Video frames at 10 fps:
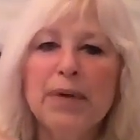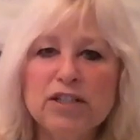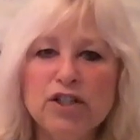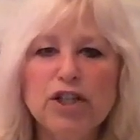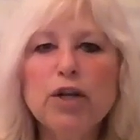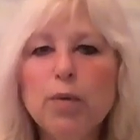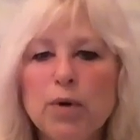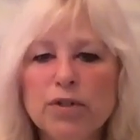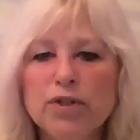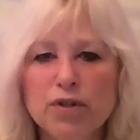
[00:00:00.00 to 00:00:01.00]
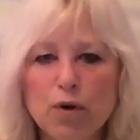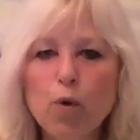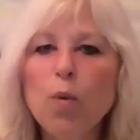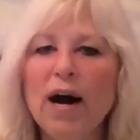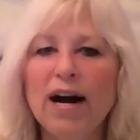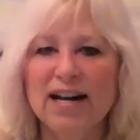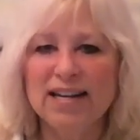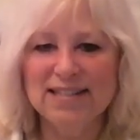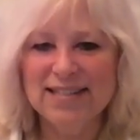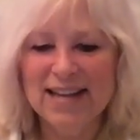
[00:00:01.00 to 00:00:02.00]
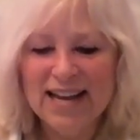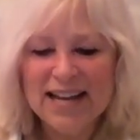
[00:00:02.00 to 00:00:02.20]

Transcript: But she was so wise